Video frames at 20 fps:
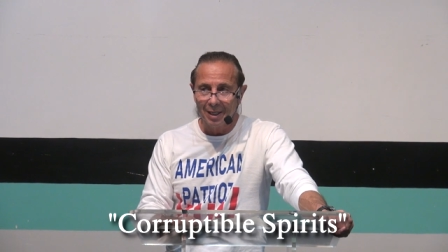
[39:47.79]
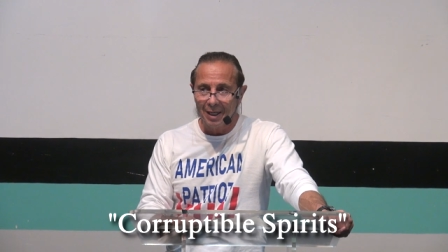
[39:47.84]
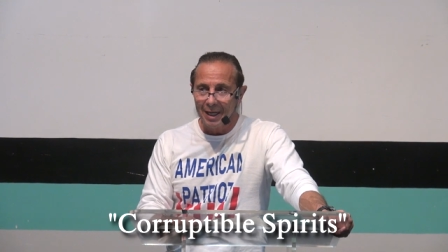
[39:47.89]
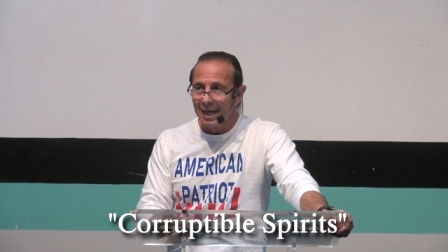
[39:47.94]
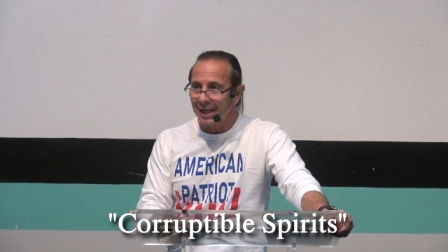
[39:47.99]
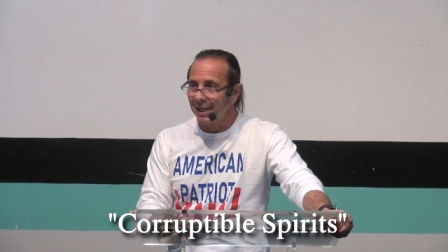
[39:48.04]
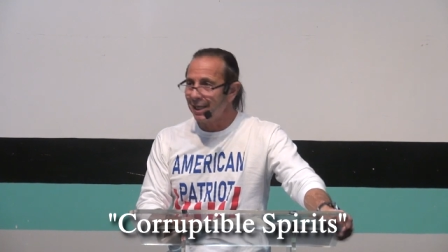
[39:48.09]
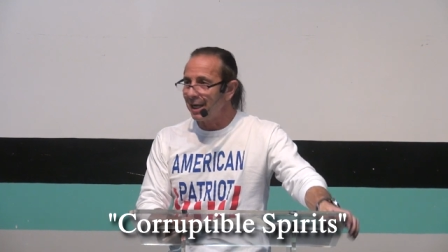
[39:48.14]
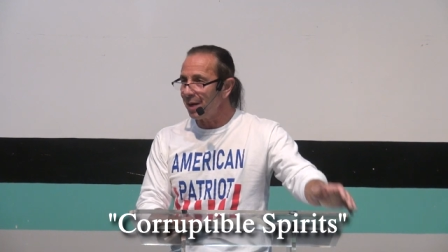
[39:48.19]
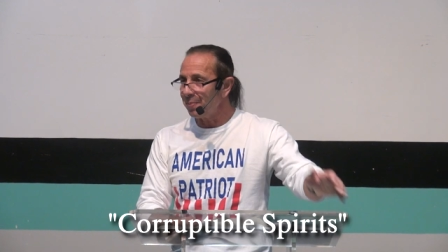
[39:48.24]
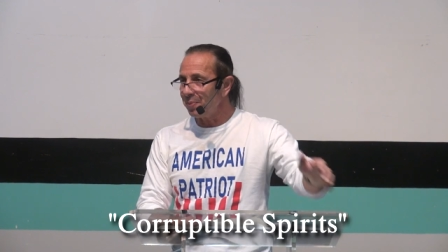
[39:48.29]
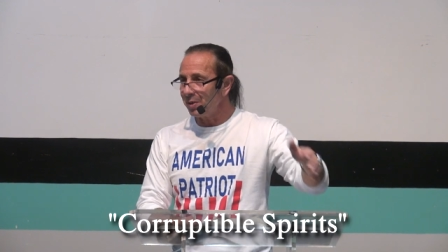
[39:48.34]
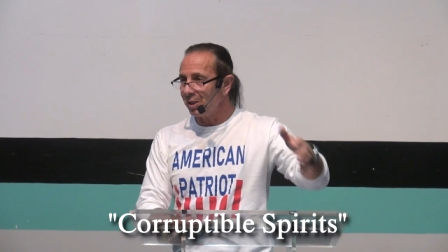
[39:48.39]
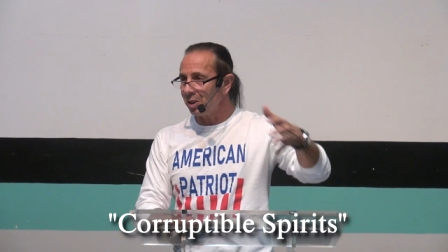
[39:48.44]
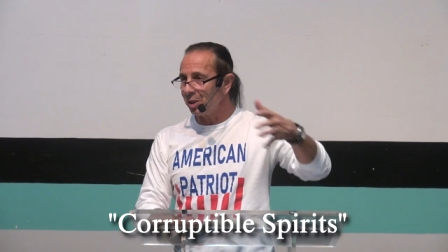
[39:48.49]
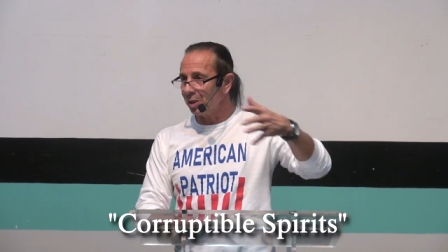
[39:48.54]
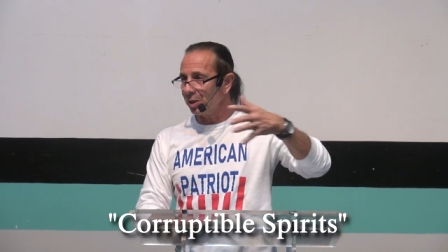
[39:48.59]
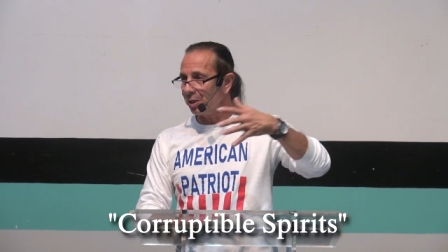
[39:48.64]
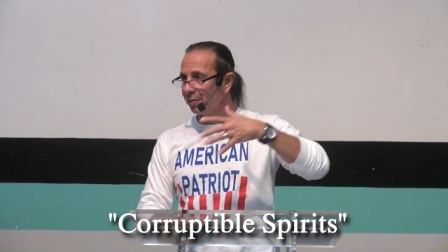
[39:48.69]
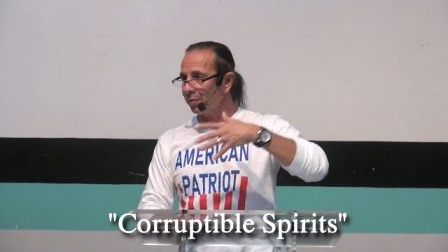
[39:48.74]
It can't be
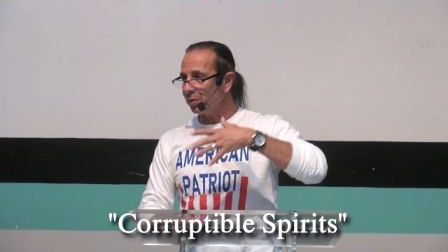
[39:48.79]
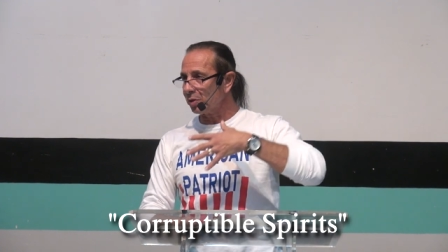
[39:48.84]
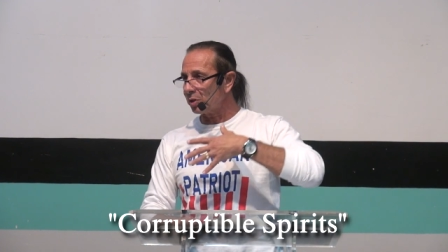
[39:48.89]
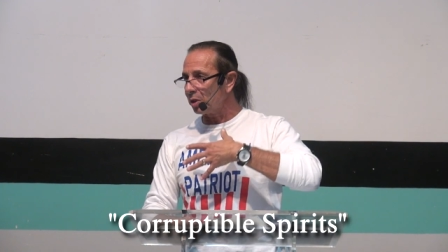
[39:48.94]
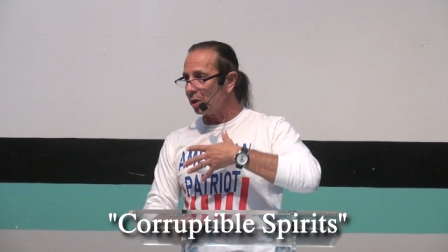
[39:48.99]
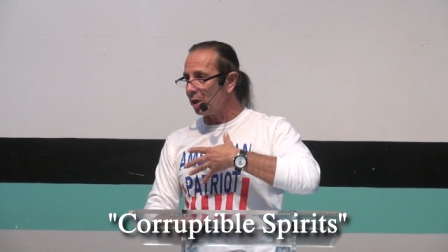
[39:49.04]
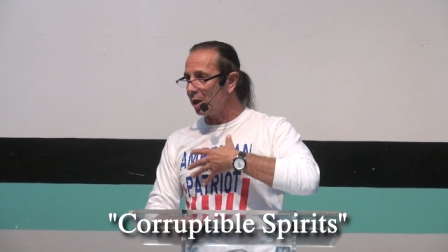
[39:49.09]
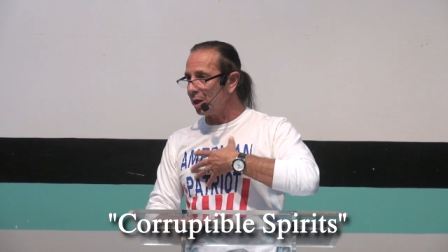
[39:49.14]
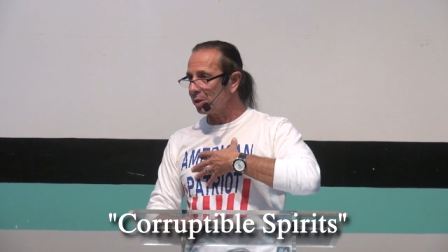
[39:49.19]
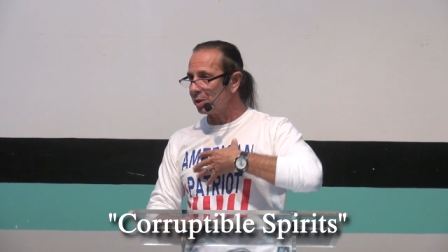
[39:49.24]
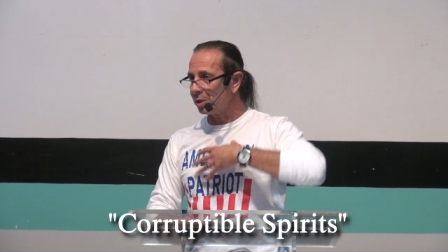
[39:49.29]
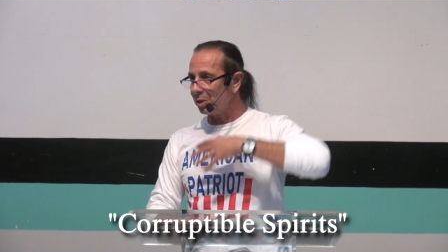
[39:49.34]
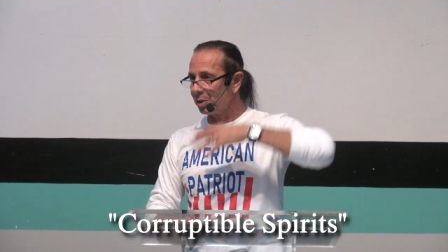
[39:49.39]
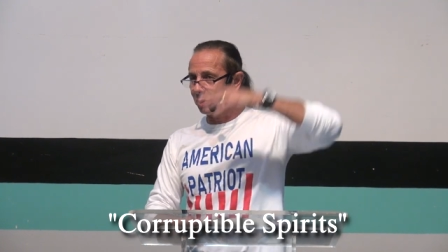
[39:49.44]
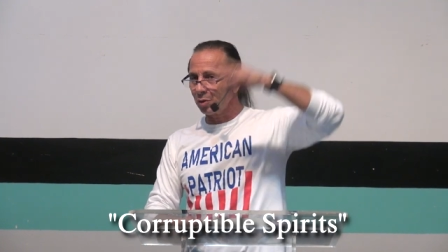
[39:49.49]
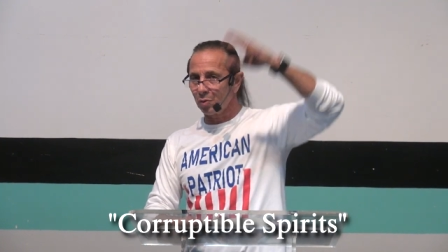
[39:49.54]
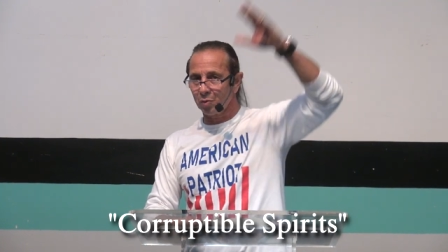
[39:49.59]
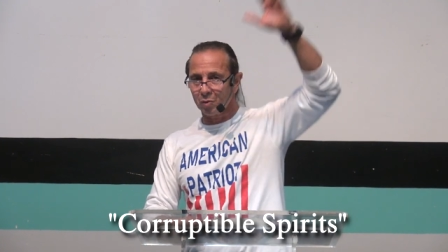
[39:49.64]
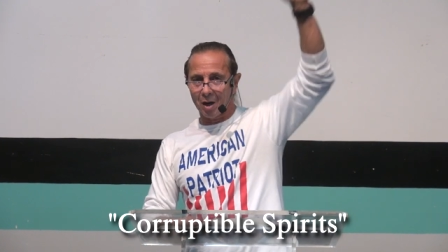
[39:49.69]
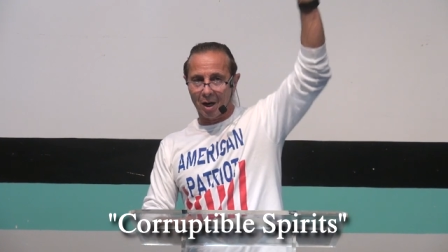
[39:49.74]
delivered to us
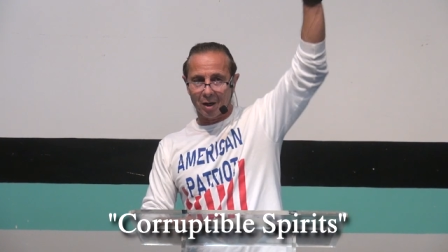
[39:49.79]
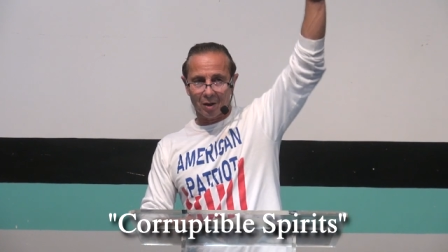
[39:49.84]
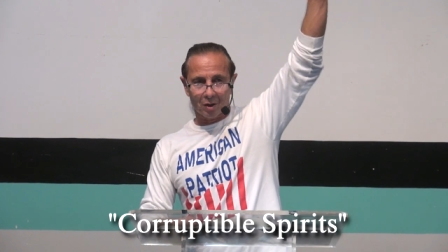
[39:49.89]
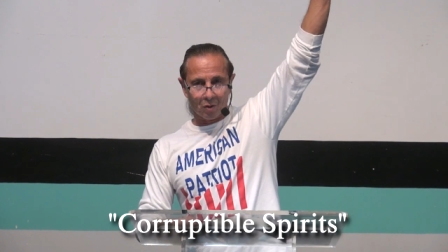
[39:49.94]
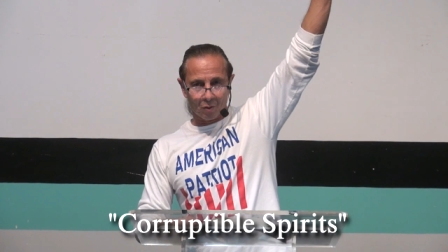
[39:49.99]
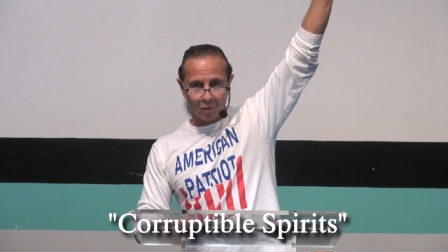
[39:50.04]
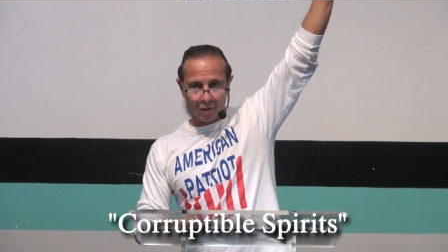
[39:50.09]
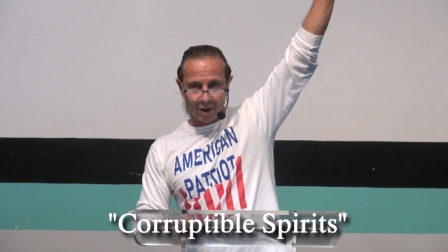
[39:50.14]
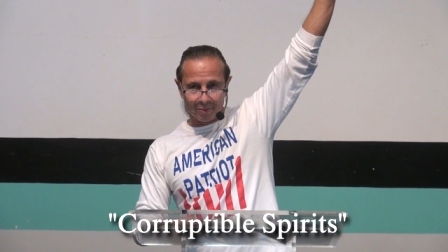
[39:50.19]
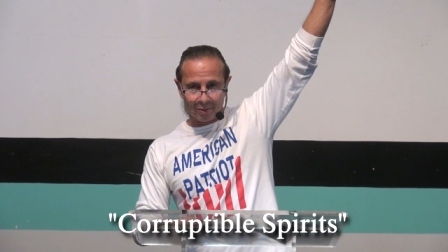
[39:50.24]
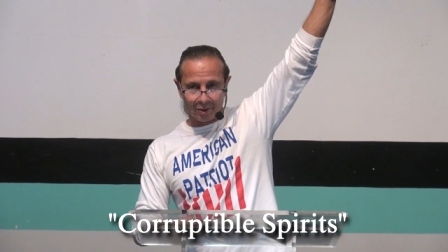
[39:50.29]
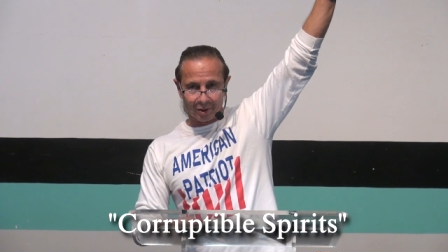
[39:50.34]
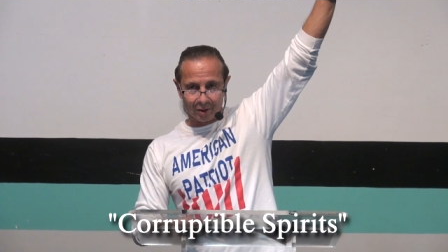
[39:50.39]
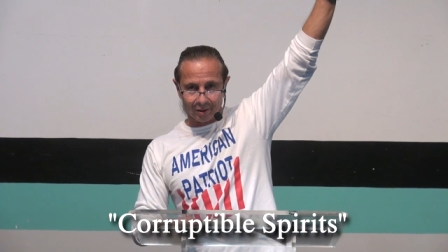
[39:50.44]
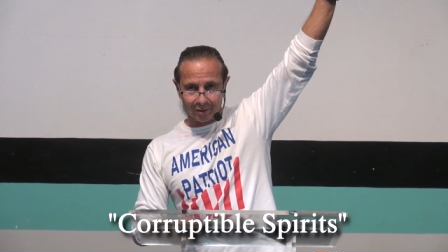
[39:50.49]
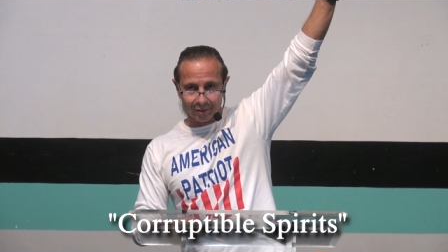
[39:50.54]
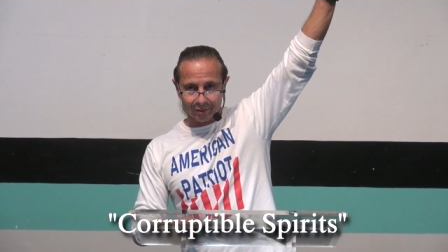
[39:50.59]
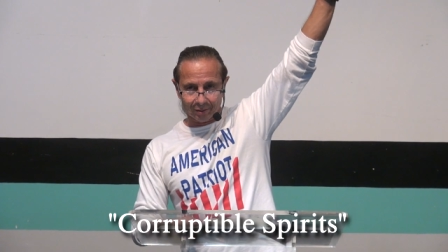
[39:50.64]
until we're out of corruption.